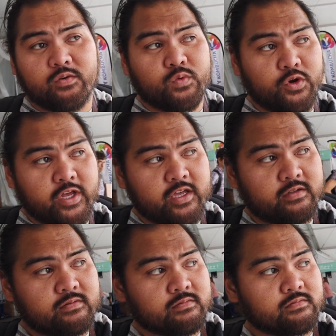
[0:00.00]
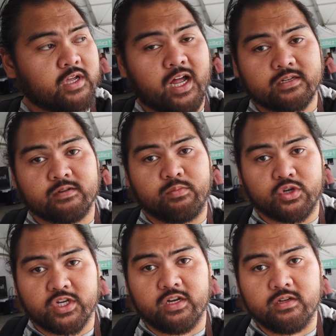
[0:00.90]

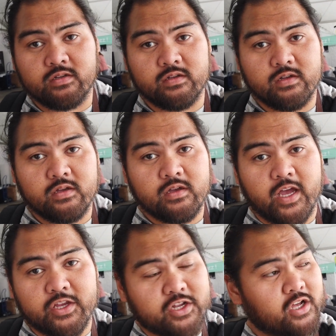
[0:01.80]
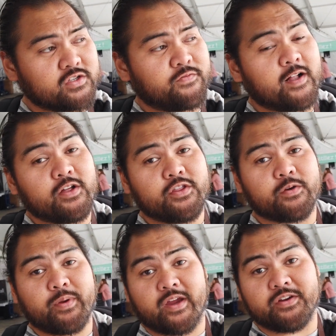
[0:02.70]
rooted.kombucha, and you can also follow their
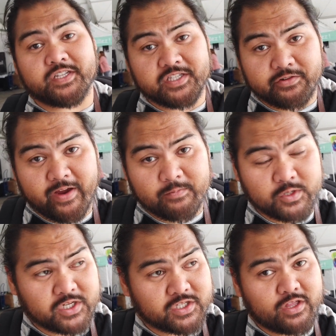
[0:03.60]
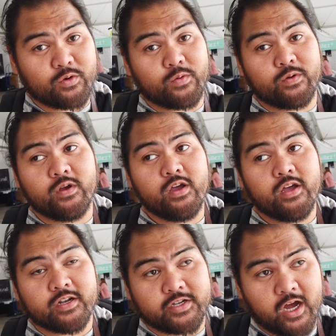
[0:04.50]
parent Instagram, which is
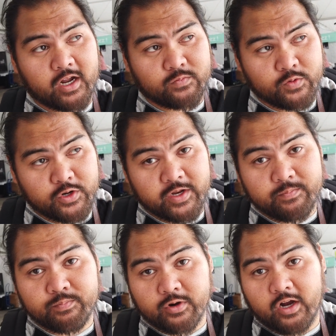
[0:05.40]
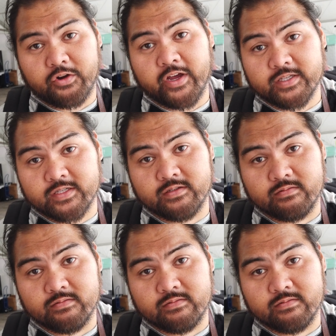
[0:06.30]
the.rooted.progress.